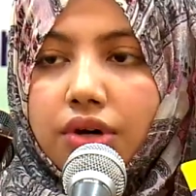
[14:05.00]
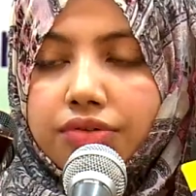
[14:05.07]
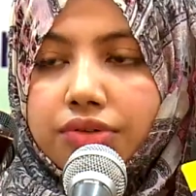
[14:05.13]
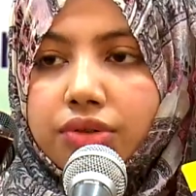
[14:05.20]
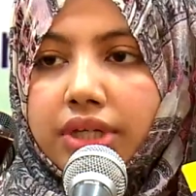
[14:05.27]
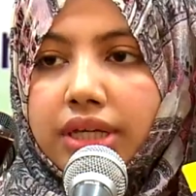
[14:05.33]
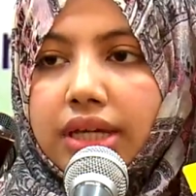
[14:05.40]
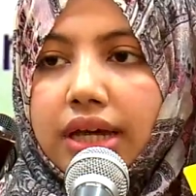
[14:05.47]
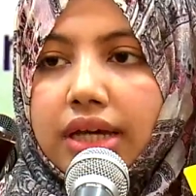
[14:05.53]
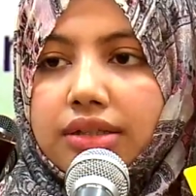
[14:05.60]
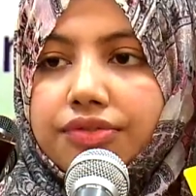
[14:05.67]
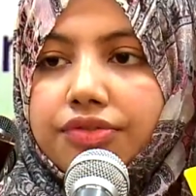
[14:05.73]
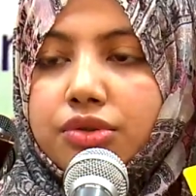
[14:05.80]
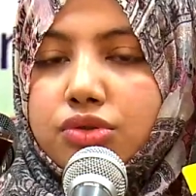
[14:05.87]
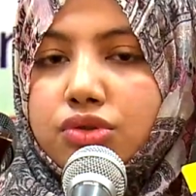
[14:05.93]
of today are the
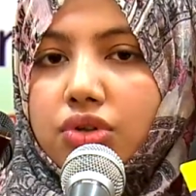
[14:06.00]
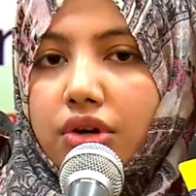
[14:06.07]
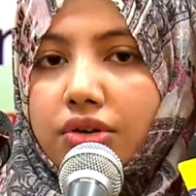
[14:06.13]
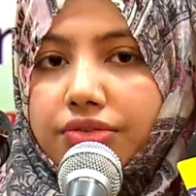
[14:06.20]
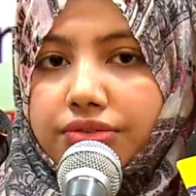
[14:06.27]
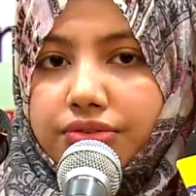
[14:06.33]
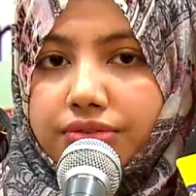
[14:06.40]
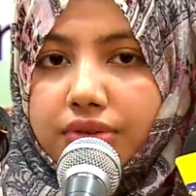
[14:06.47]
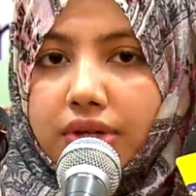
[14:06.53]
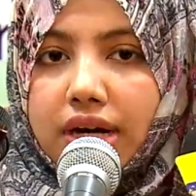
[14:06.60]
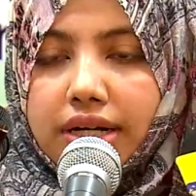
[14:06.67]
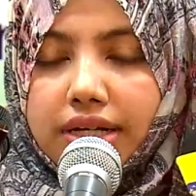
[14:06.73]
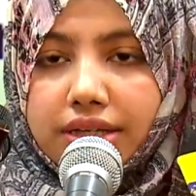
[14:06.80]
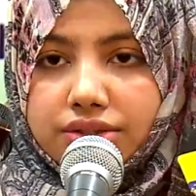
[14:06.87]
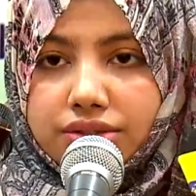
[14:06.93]
future of our
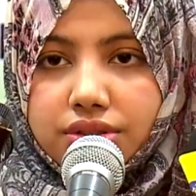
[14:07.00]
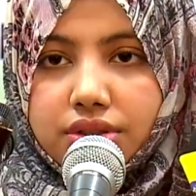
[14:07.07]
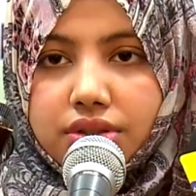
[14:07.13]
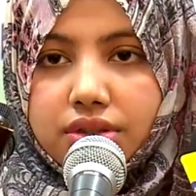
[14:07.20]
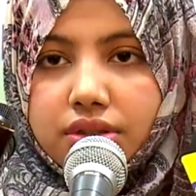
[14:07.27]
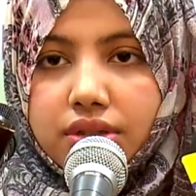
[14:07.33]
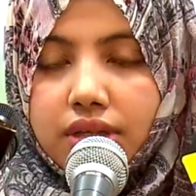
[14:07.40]
nation.